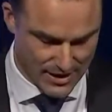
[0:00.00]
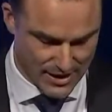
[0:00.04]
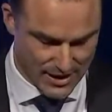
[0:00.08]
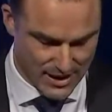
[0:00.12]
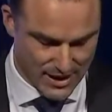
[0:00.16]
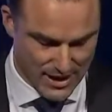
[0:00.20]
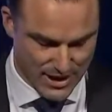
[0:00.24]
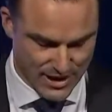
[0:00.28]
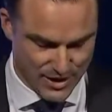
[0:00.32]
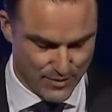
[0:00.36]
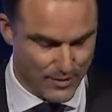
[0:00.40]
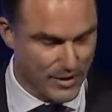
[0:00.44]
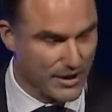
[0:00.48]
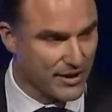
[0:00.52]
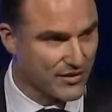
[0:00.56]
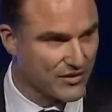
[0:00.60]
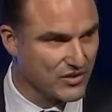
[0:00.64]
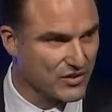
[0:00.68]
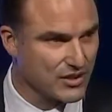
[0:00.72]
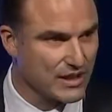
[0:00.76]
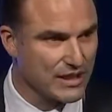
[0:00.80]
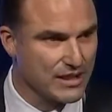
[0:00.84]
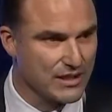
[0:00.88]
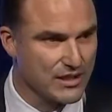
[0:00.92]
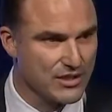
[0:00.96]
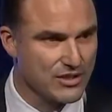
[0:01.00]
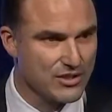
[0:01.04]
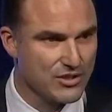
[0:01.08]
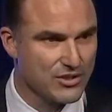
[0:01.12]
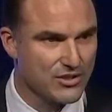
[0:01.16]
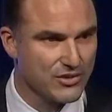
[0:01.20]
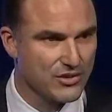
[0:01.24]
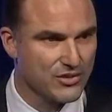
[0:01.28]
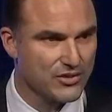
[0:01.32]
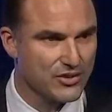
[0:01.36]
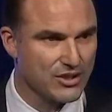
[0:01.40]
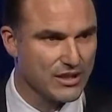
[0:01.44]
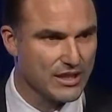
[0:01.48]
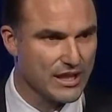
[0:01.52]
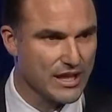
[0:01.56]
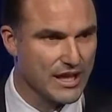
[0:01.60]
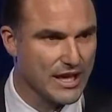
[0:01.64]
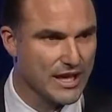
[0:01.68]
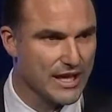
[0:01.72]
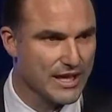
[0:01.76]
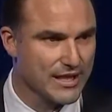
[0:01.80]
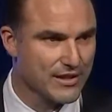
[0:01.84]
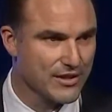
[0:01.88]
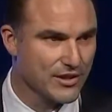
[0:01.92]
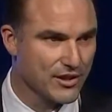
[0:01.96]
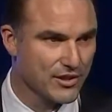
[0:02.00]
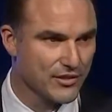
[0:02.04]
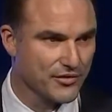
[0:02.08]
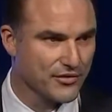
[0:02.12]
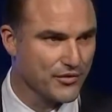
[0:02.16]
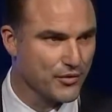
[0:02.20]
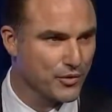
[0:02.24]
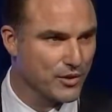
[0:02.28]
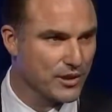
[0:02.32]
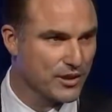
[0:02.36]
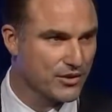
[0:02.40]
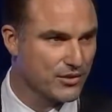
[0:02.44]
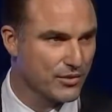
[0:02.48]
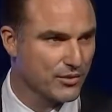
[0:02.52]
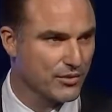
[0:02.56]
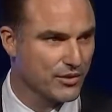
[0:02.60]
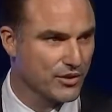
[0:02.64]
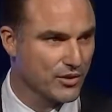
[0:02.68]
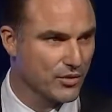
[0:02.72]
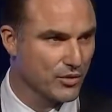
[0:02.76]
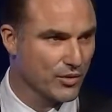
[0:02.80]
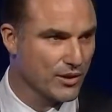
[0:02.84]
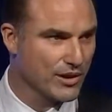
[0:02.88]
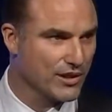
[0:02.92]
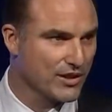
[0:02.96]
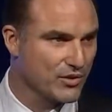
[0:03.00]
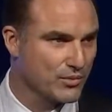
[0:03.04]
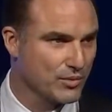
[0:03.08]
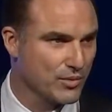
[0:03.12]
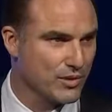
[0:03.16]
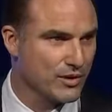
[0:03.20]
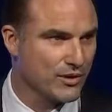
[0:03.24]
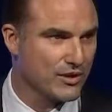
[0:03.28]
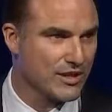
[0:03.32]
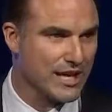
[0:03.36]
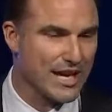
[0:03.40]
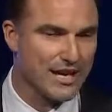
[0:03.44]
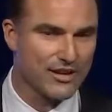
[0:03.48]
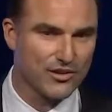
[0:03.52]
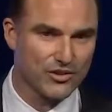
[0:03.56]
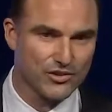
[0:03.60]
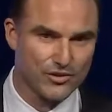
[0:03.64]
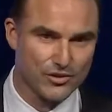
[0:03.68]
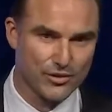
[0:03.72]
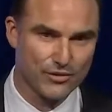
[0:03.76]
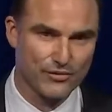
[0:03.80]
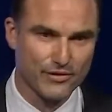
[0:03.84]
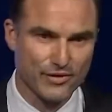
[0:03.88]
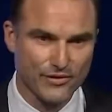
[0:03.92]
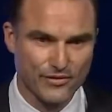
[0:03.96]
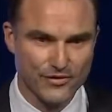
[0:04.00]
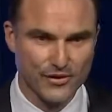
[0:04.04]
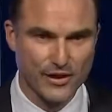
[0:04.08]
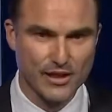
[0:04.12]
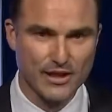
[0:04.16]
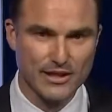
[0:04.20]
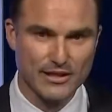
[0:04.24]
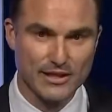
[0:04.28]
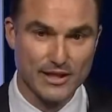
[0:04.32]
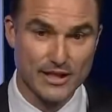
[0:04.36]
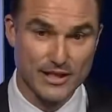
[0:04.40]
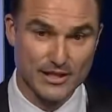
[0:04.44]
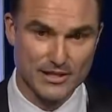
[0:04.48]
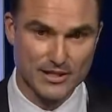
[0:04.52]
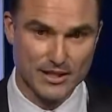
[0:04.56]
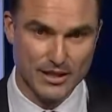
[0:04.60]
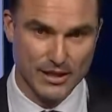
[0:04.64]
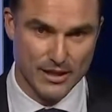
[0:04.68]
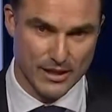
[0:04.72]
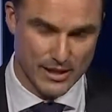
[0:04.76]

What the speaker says: and you might have seen the news today that it's 42 degrees with catastrophic fire danger